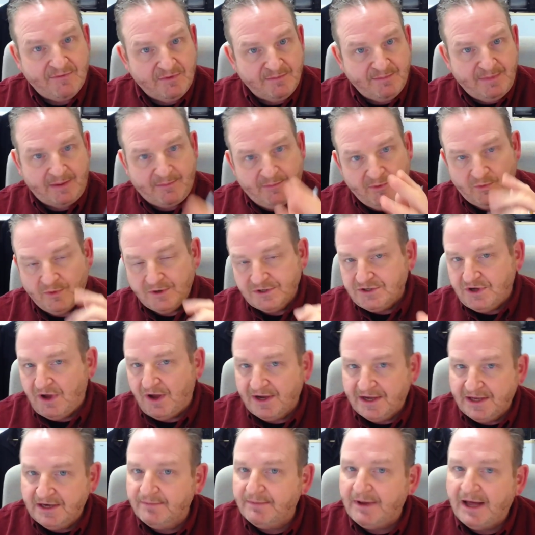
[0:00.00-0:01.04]
Remember, we're
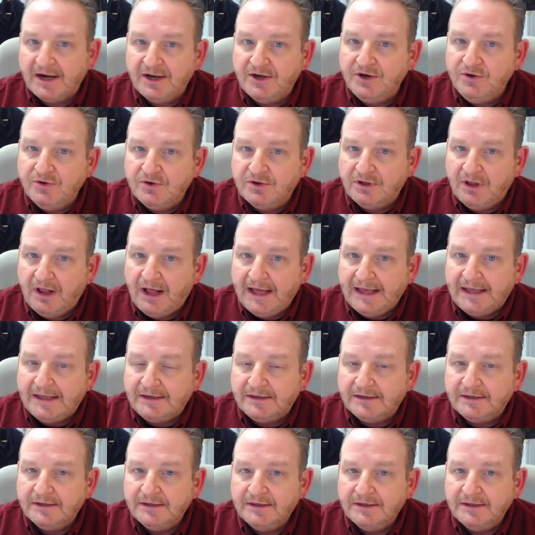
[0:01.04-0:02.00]
talking about a new client.